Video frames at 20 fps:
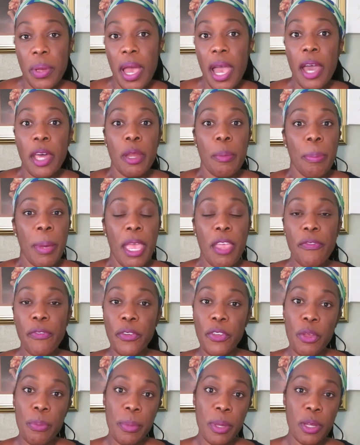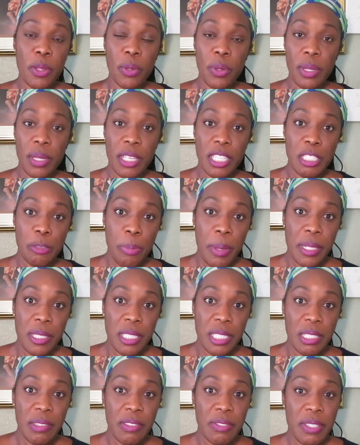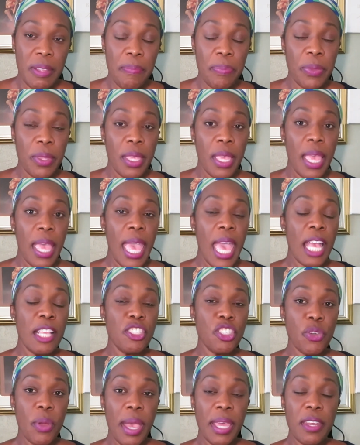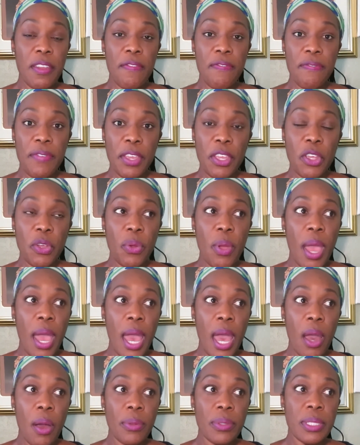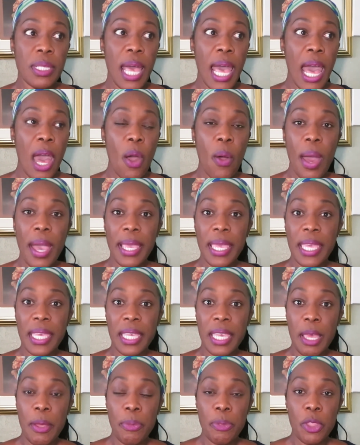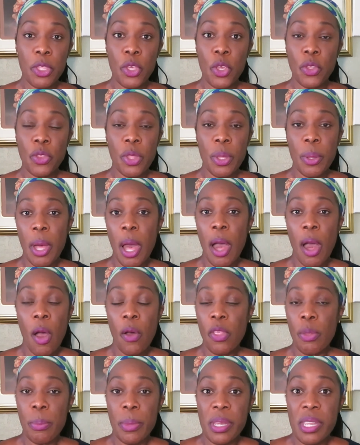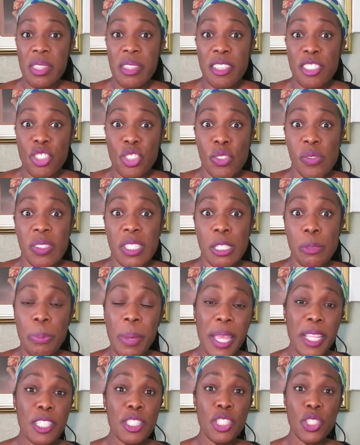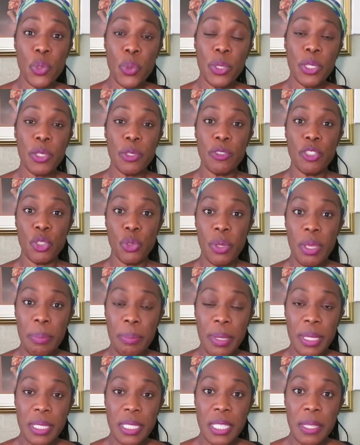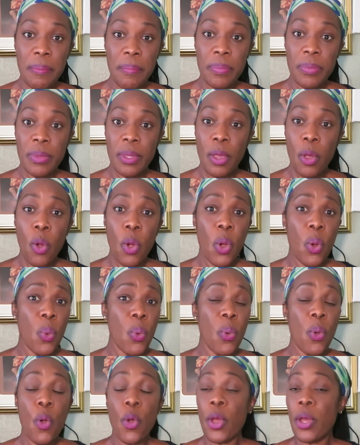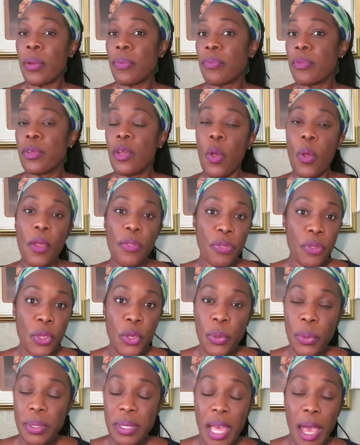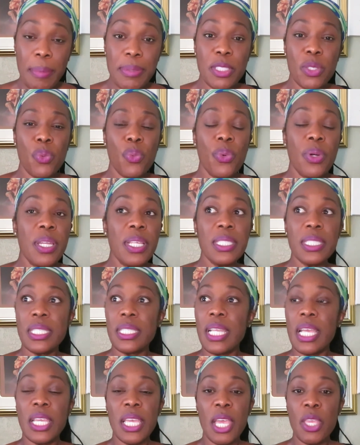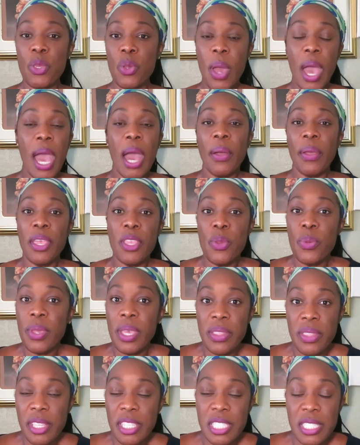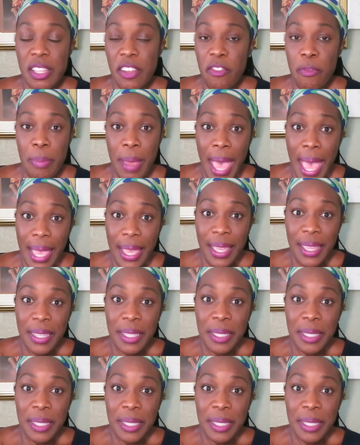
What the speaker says: out how to pay for your medical expenses and trying to figure out how I can get all the money that you spend doing your treatment or going through your adoption. What is it? How can you get this stuff back?